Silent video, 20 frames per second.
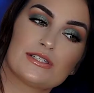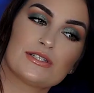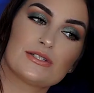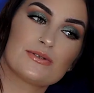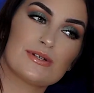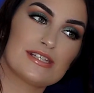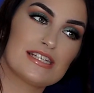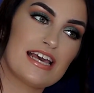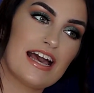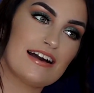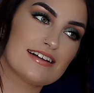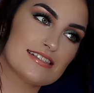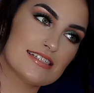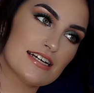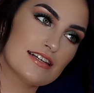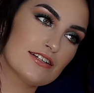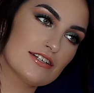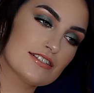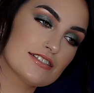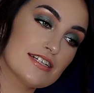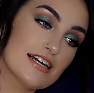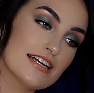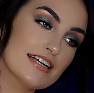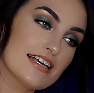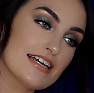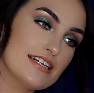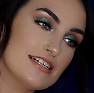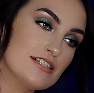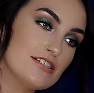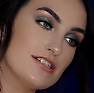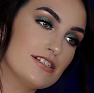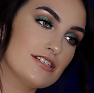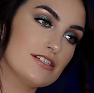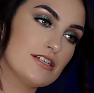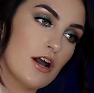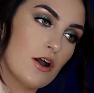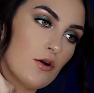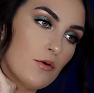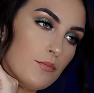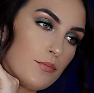So this is what the outside looks like. It is
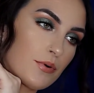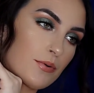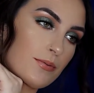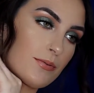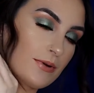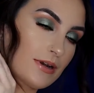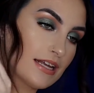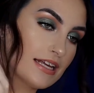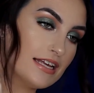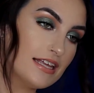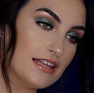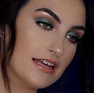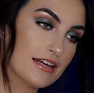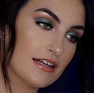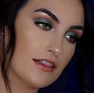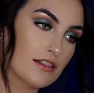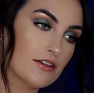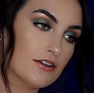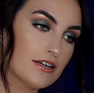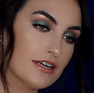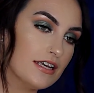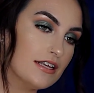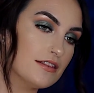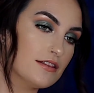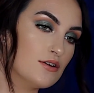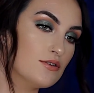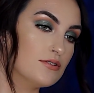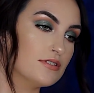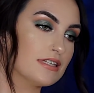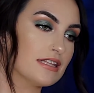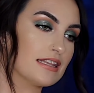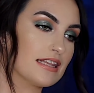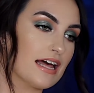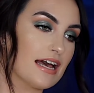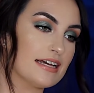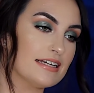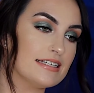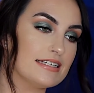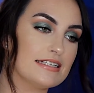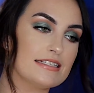so pretty. Like, look at those
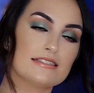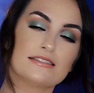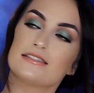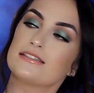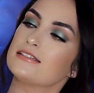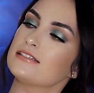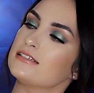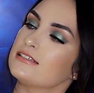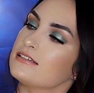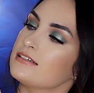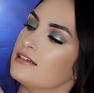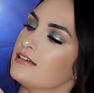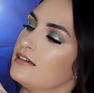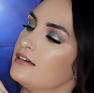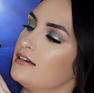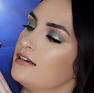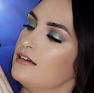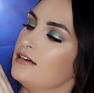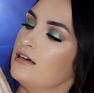lights.